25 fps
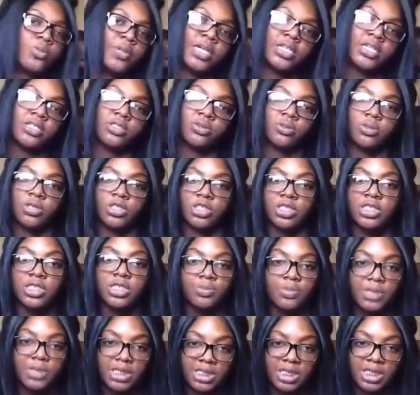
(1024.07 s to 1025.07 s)
bad to where she
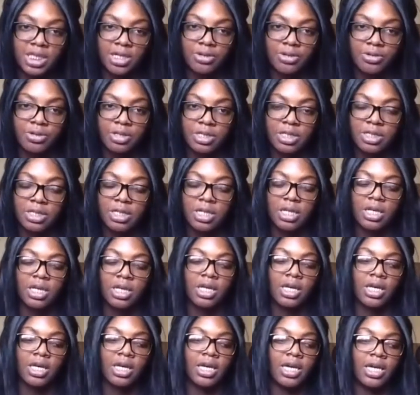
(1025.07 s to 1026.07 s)
miscarried.
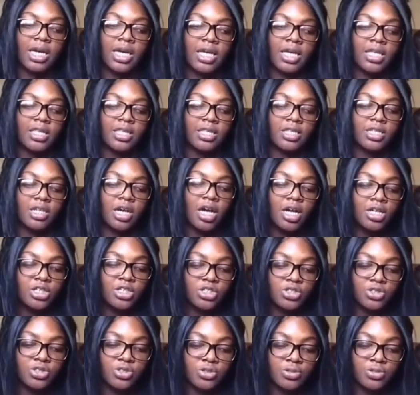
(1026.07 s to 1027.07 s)
And the
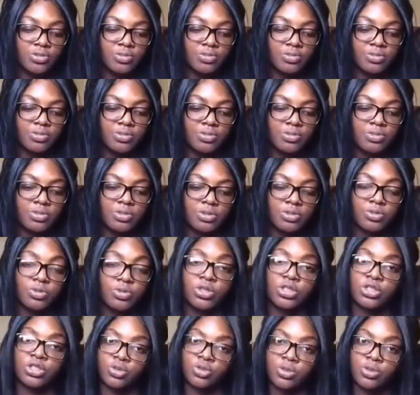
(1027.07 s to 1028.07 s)
doctor
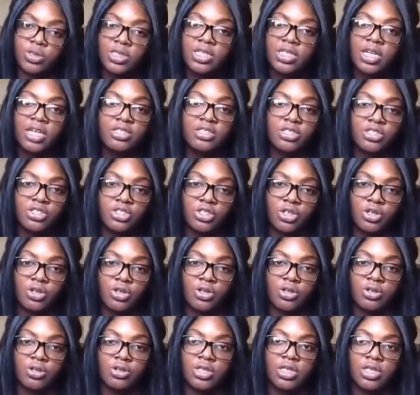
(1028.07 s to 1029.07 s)
was a sweet doctor to
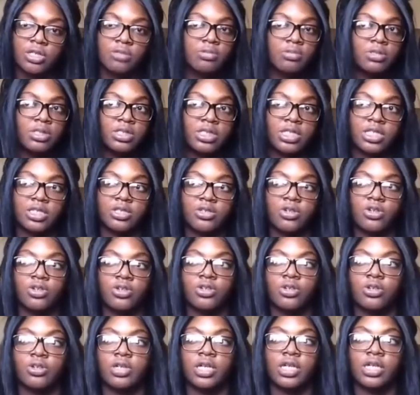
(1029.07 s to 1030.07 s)
her. He was letting her
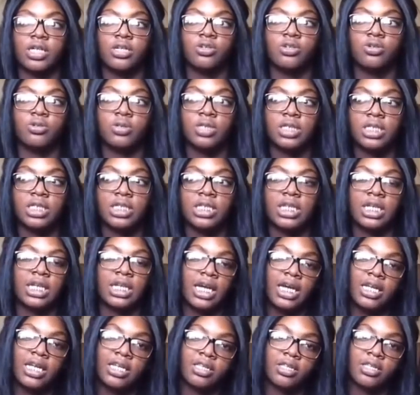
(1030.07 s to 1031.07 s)
know, like, you need to get
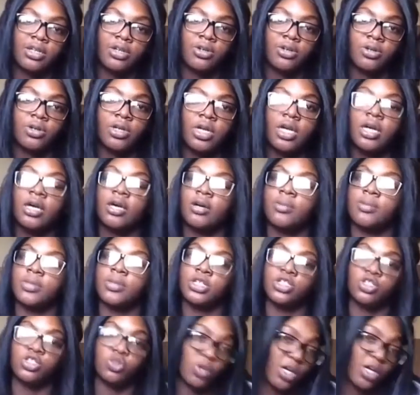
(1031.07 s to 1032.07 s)
out of there,
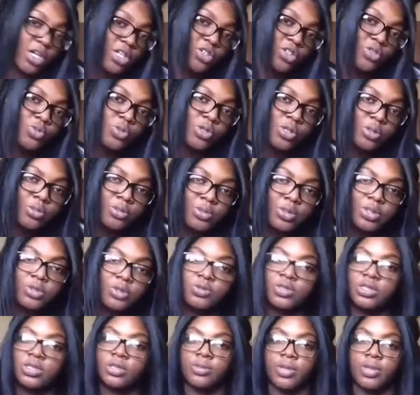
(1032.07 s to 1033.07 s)
because why do you want to be with
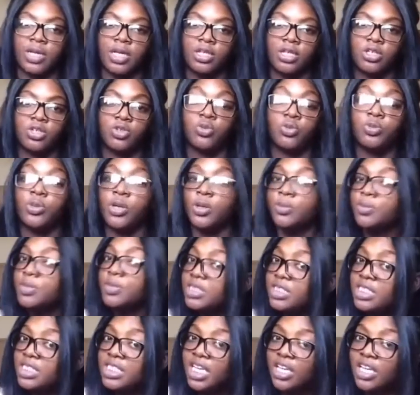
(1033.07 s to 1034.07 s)
somebody who
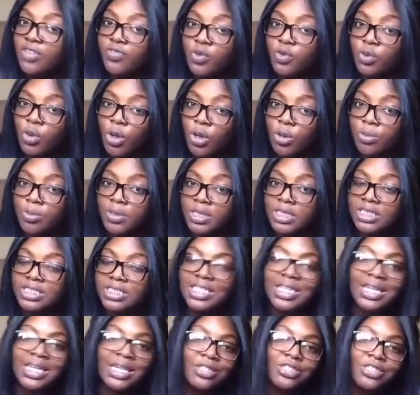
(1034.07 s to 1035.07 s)
purposely gave you herpes
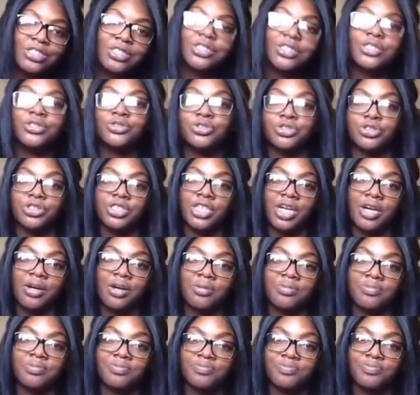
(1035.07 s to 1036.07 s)
and just killed your child?
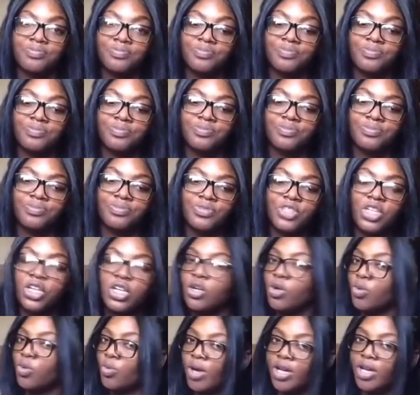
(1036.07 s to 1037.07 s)

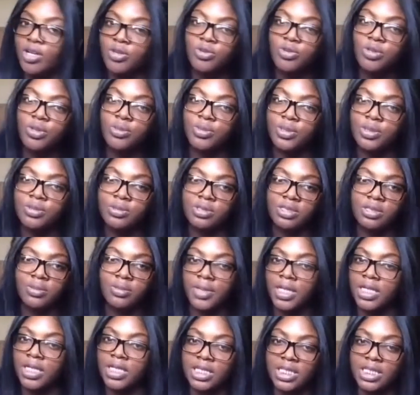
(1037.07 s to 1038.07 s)
Why do you want to be with
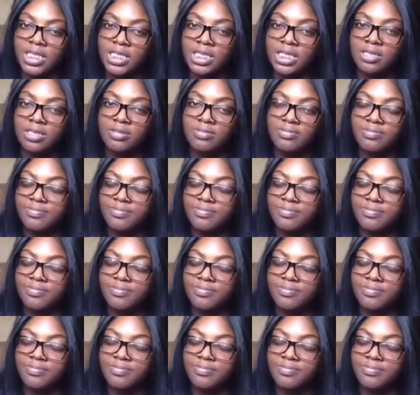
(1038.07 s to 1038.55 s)
somebody like that?